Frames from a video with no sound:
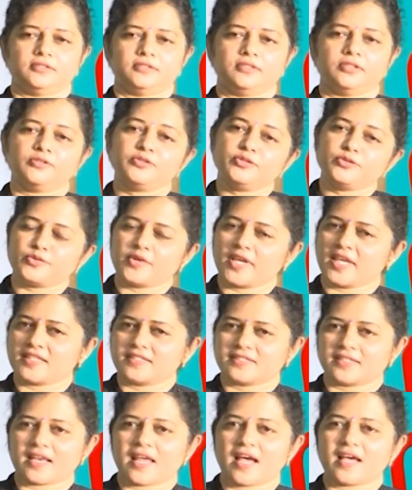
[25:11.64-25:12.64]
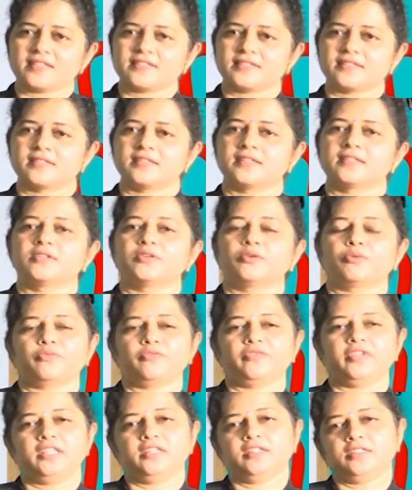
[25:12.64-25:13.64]
Now in today's class
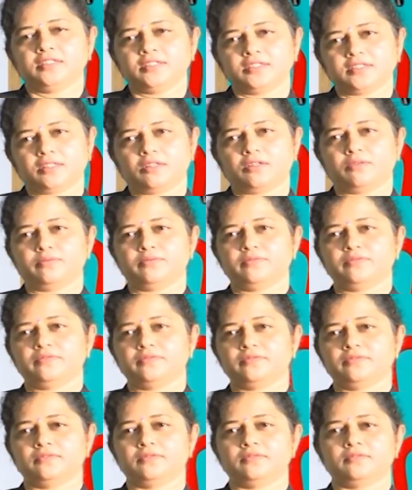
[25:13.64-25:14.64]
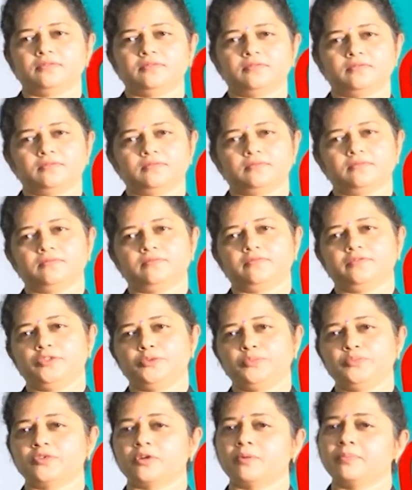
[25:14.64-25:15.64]
we learnt of
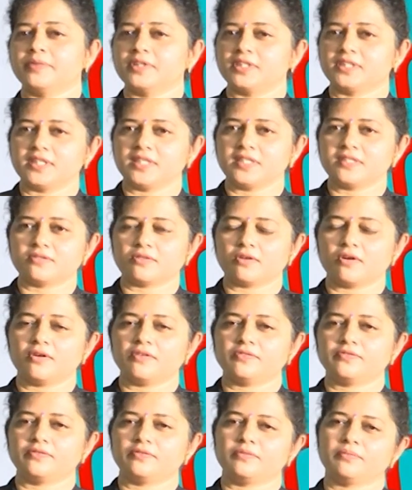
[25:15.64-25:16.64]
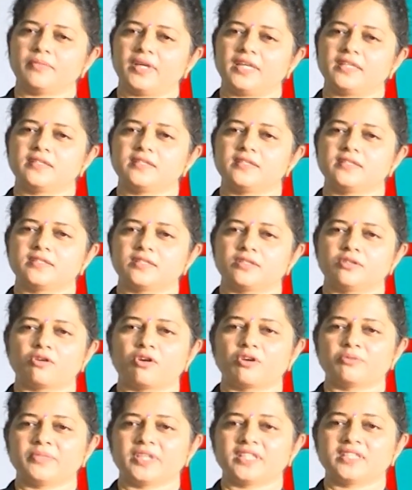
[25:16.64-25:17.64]
few properties of metals and
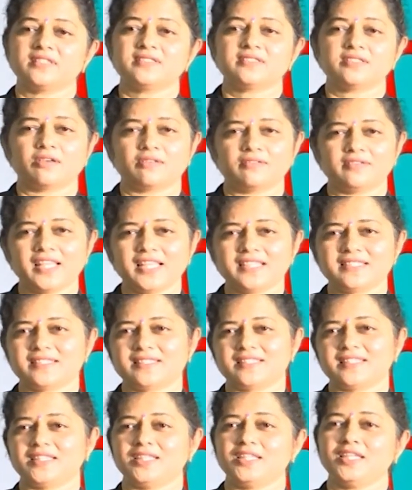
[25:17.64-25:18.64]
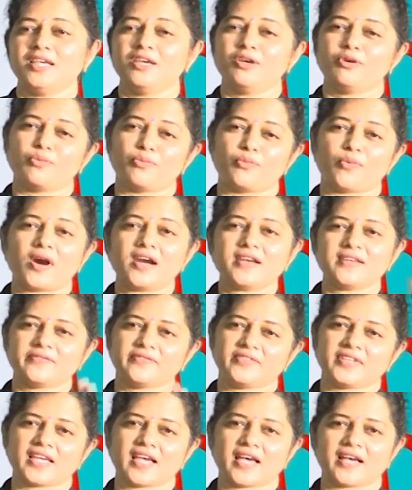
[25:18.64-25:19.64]
non-metals. Now let's see
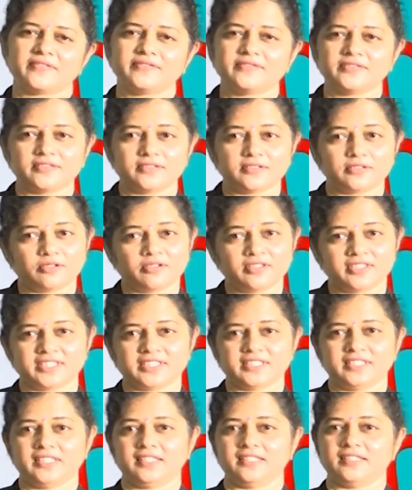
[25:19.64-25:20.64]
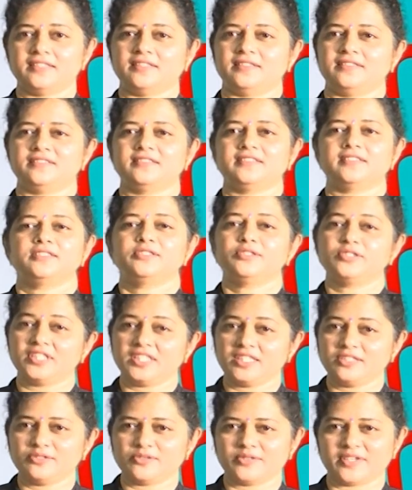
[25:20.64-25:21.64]
what we have already learned
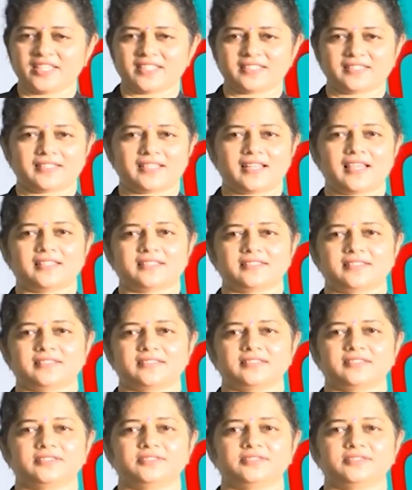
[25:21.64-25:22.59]
in today's class.